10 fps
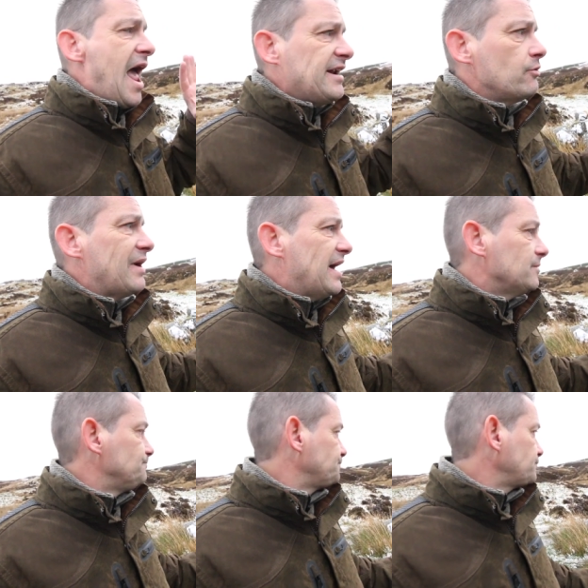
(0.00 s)

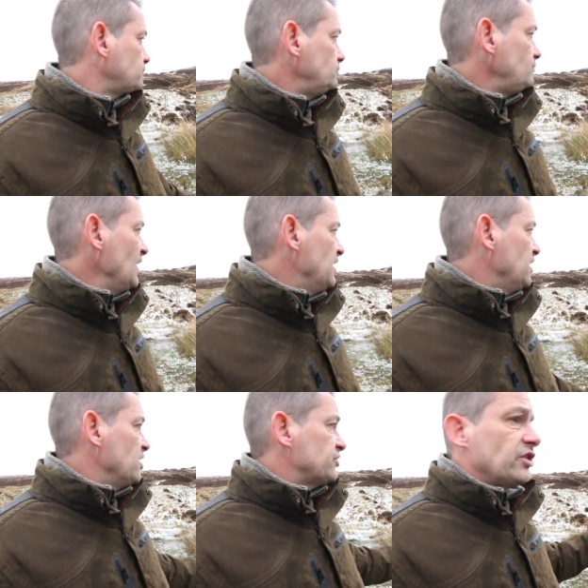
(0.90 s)
Anyway,
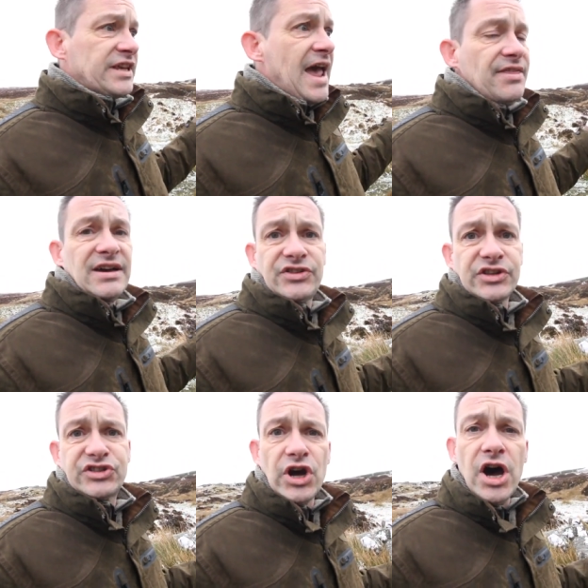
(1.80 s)
so yeah, that's
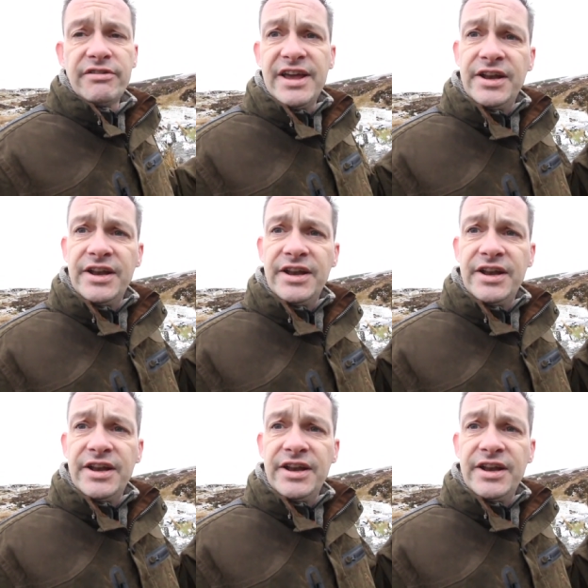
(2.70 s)
the story.